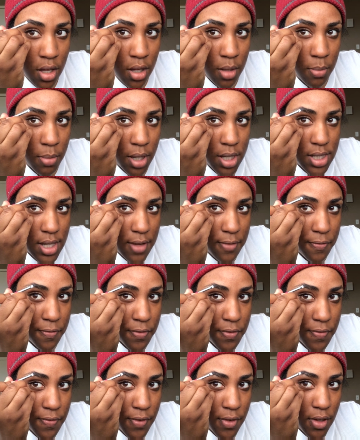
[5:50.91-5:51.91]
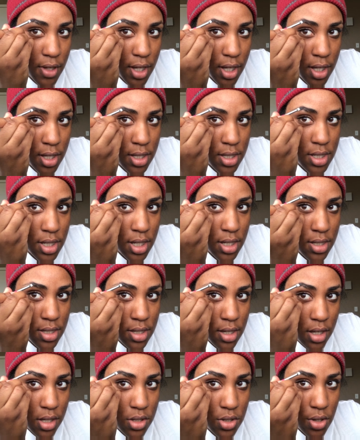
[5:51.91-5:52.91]
because I feel like it tends
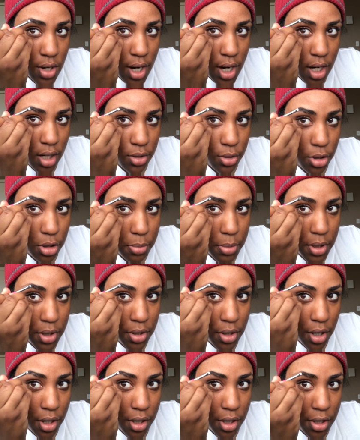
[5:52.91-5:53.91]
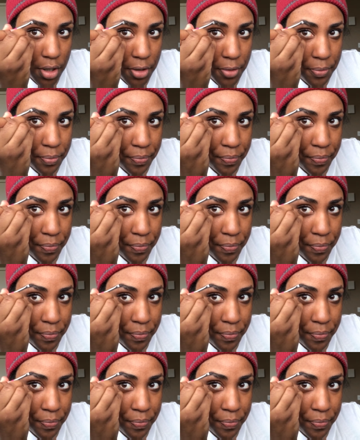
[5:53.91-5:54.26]
to dry a little bit darker,